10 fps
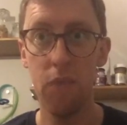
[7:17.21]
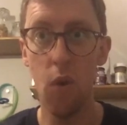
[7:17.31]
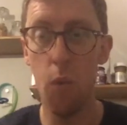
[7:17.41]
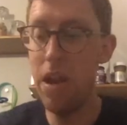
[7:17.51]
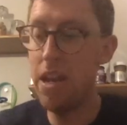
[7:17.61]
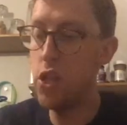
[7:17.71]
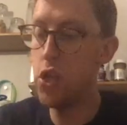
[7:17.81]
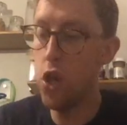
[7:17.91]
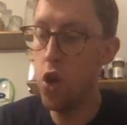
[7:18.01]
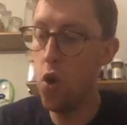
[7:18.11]
We
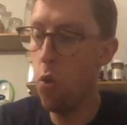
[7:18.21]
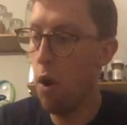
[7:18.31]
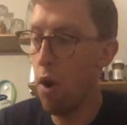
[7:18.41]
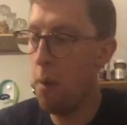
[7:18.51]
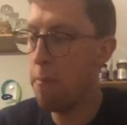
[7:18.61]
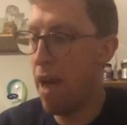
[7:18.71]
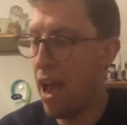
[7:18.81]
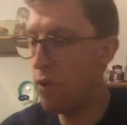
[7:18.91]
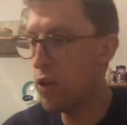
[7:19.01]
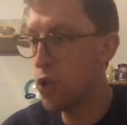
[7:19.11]
do what our
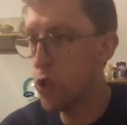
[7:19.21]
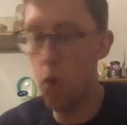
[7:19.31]
parents do.